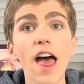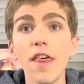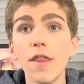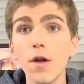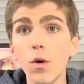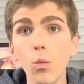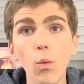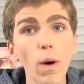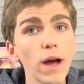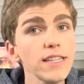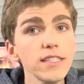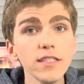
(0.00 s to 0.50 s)

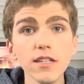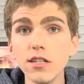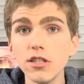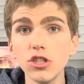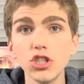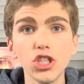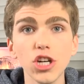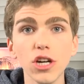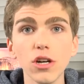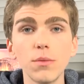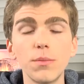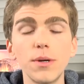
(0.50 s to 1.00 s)
there wasn't a
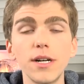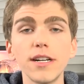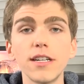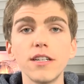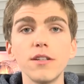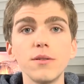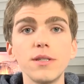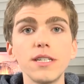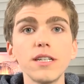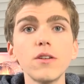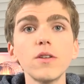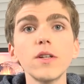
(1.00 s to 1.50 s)
jailbreak
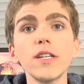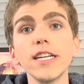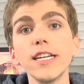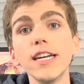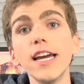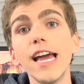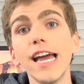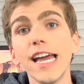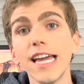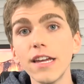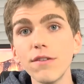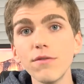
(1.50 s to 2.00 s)

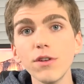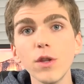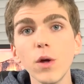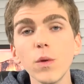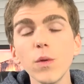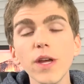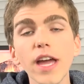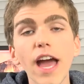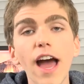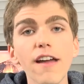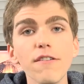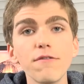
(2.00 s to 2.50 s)
utility, even though
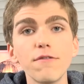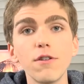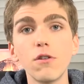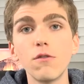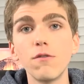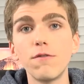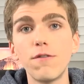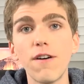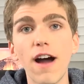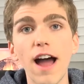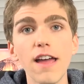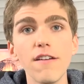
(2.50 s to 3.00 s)
the
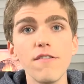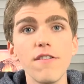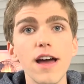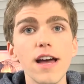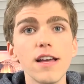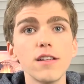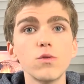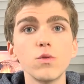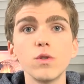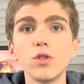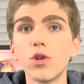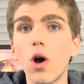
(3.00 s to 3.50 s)
iPhone
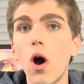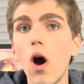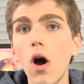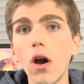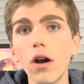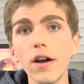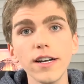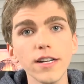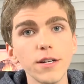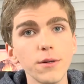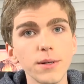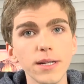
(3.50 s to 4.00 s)
5S was
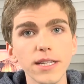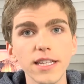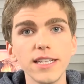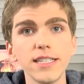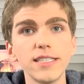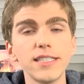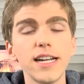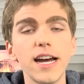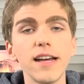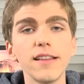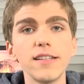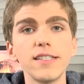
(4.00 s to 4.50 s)
already
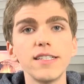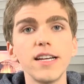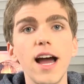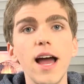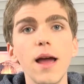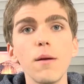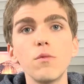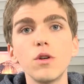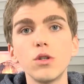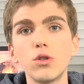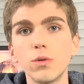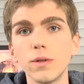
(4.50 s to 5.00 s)
released at the
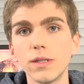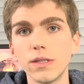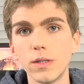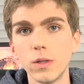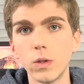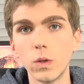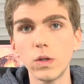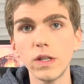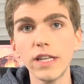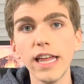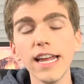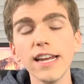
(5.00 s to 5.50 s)
time, which was
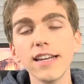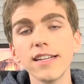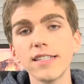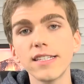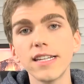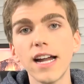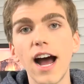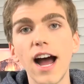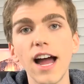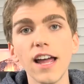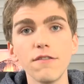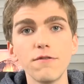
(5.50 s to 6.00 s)
the
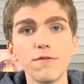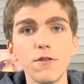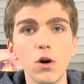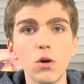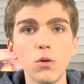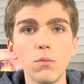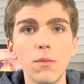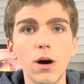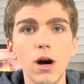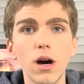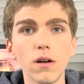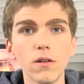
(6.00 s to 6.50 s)
latest
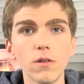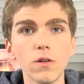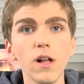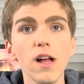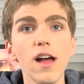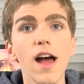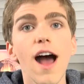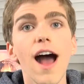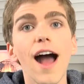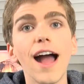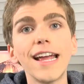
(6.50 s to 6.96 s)
iPhone model.